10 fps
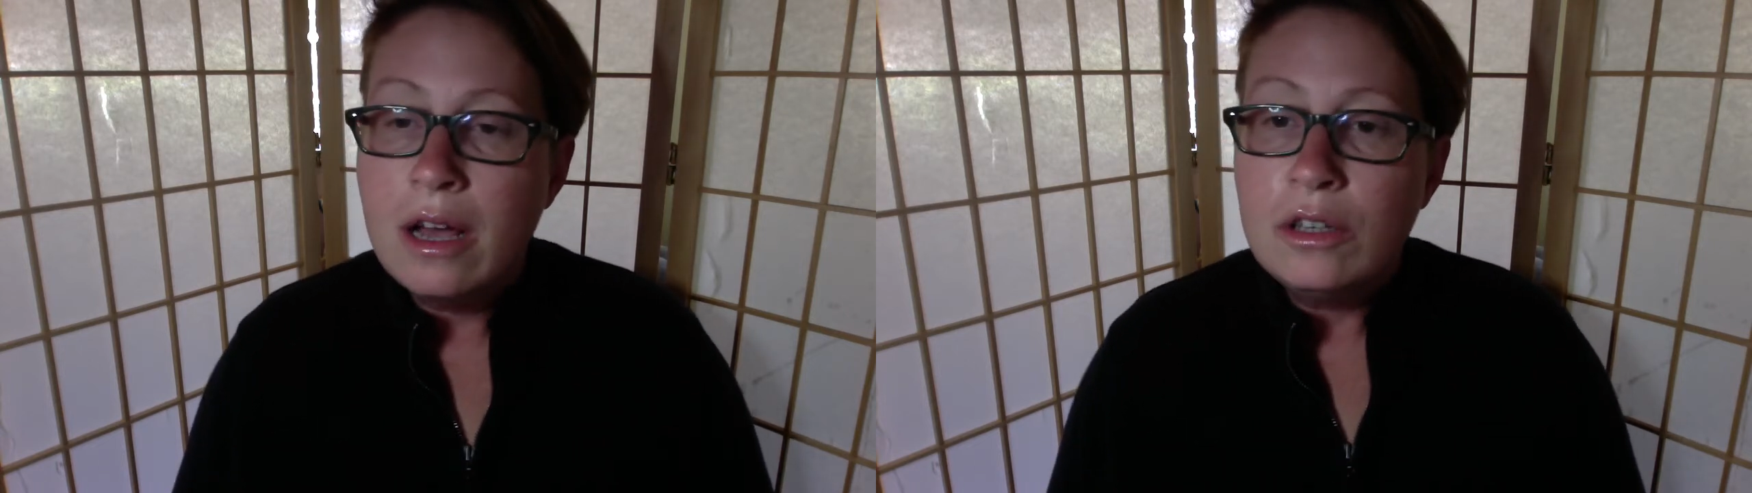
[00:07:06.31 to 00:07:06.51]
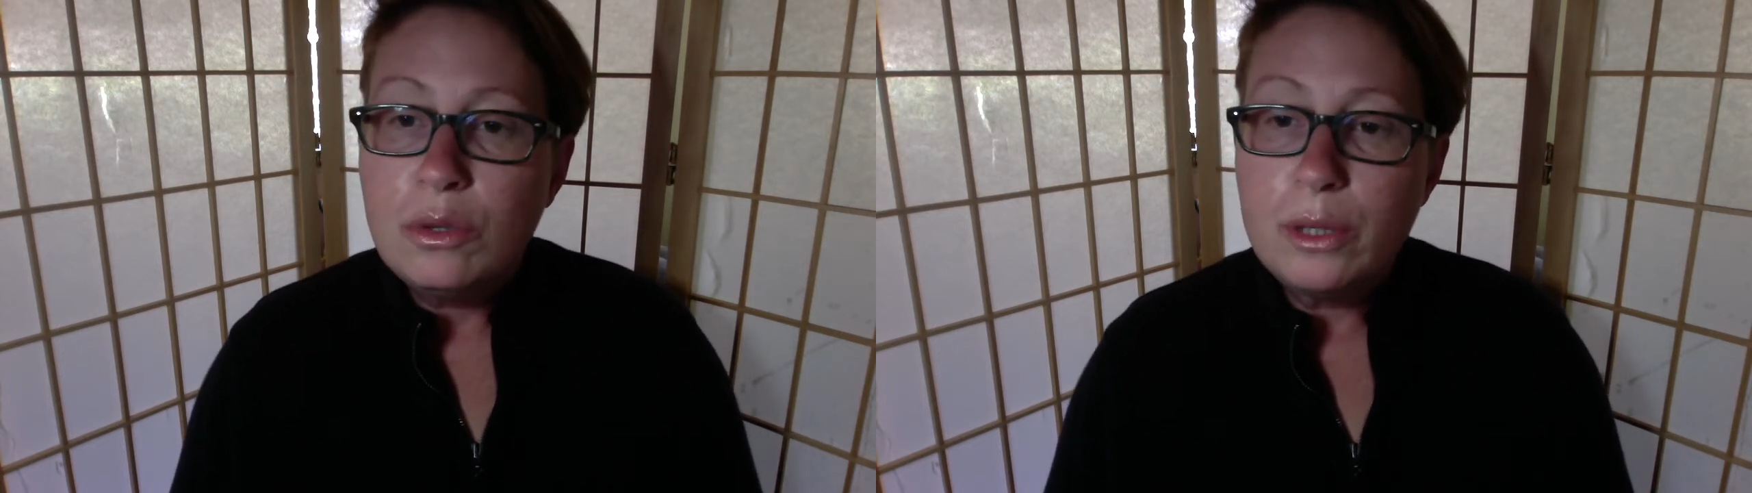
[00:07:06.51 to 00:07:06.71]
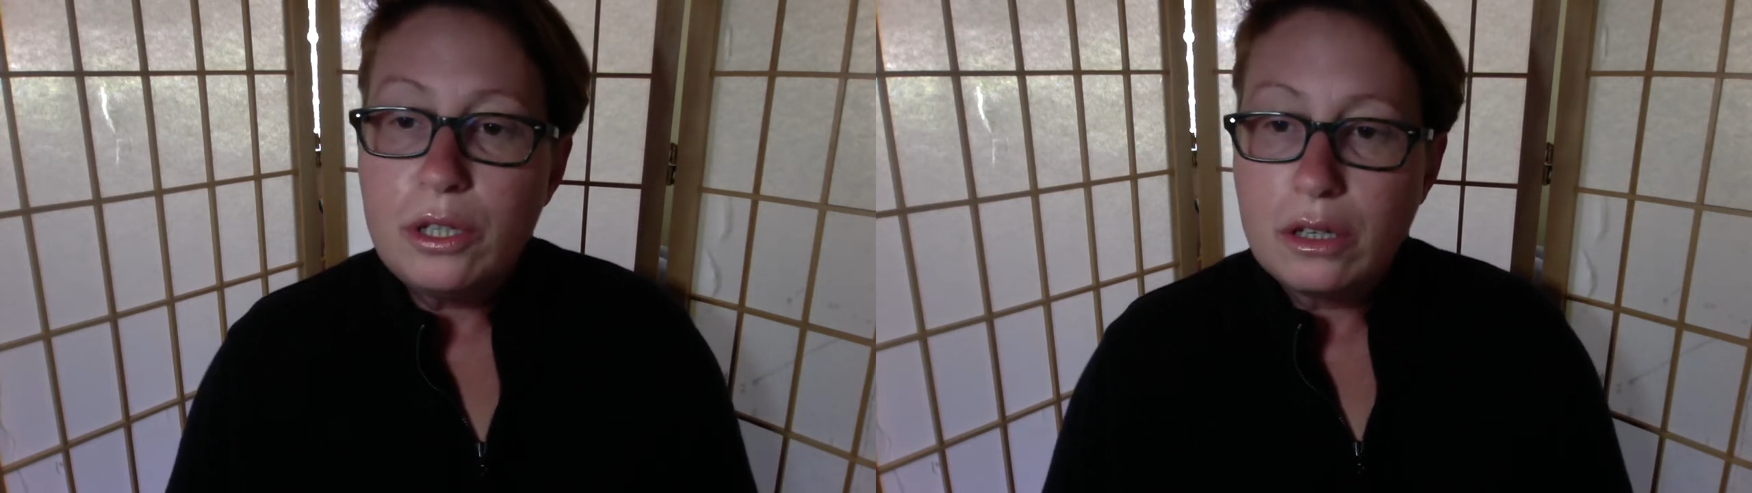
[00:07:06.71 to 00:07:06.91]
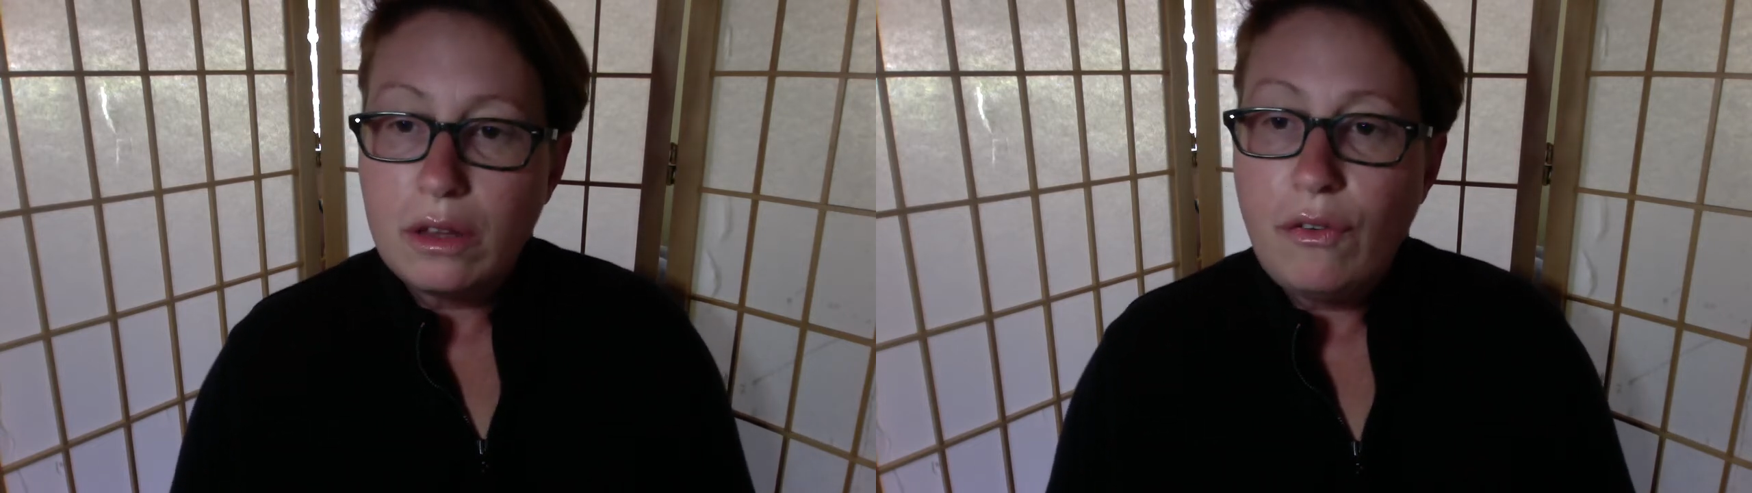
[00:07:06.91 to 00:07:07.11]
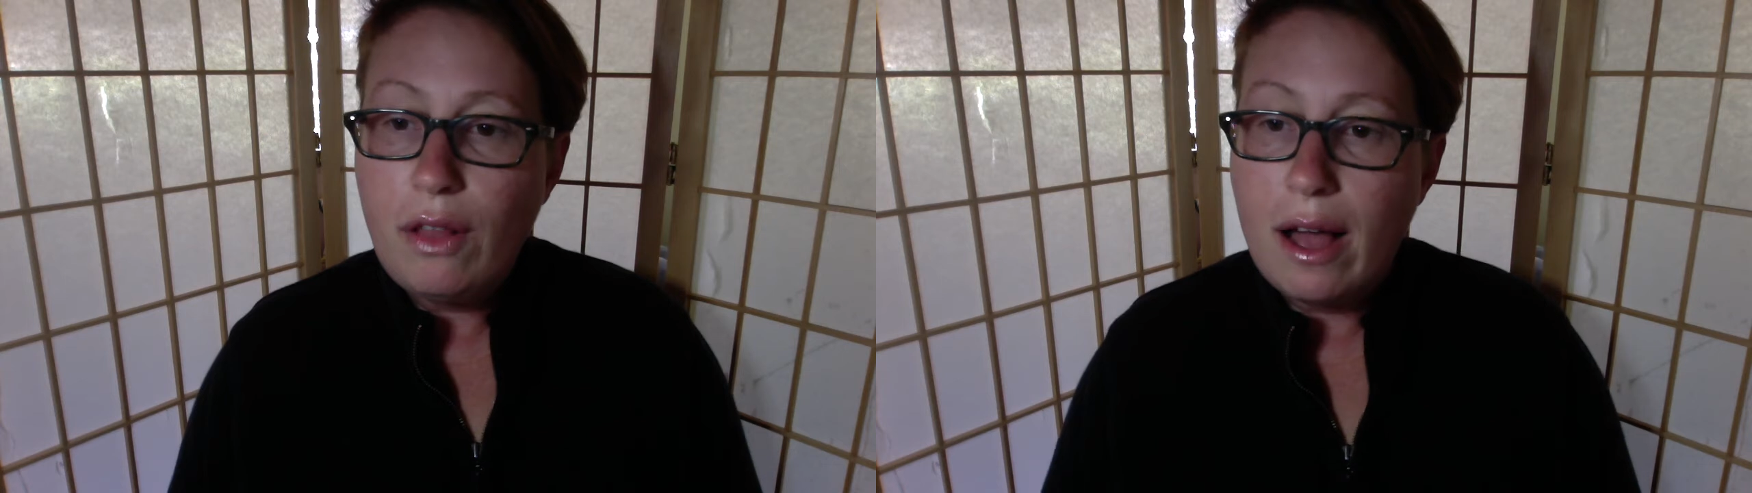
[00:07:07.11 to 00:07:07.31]
So we took
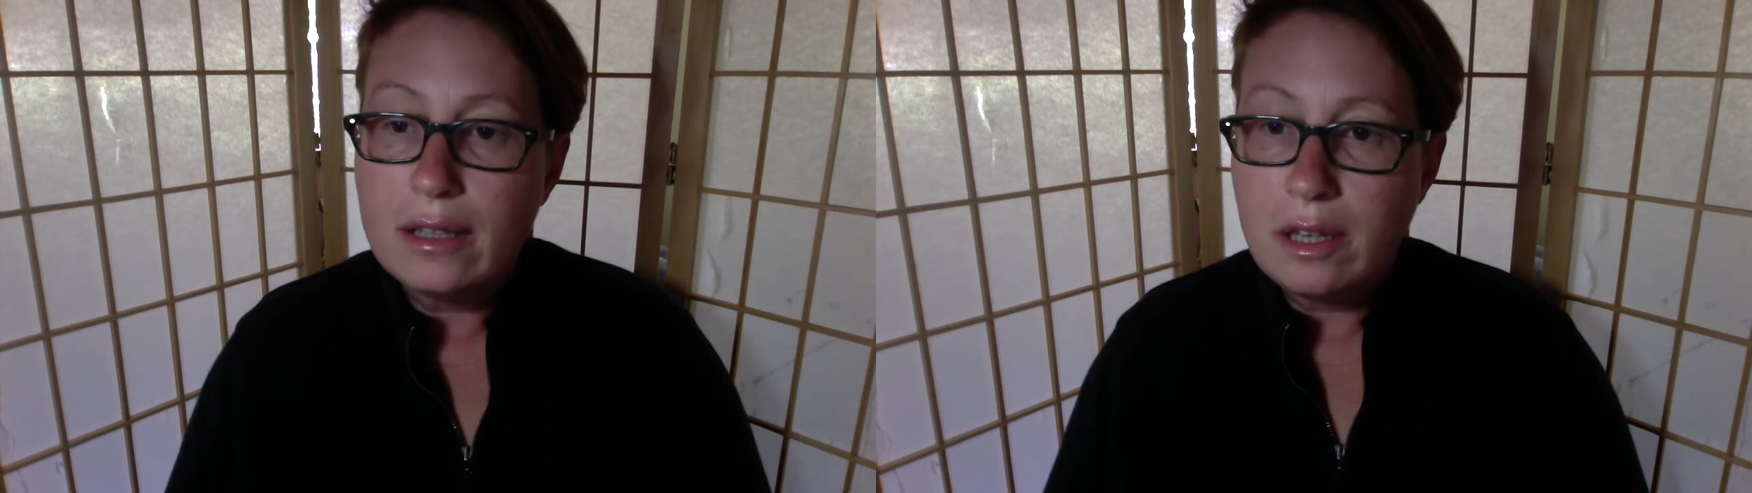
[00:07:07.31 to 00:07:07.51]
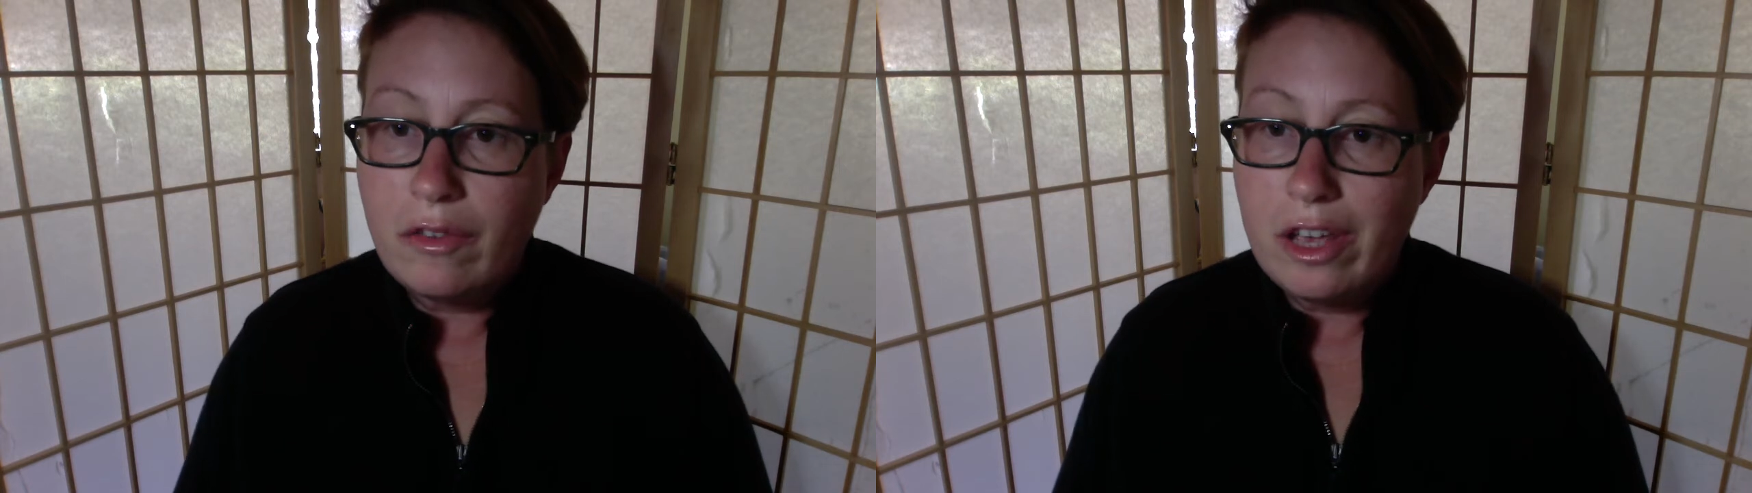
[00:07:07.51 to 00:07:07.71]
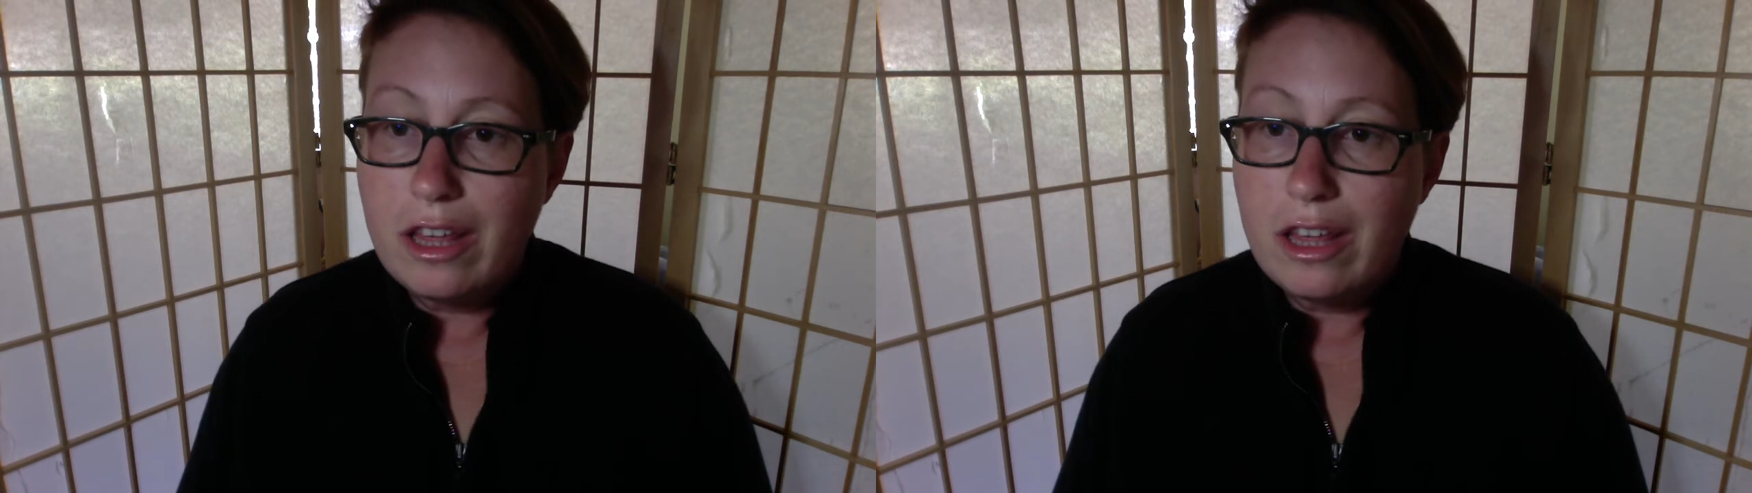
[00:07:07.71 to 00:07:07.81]
the philosophy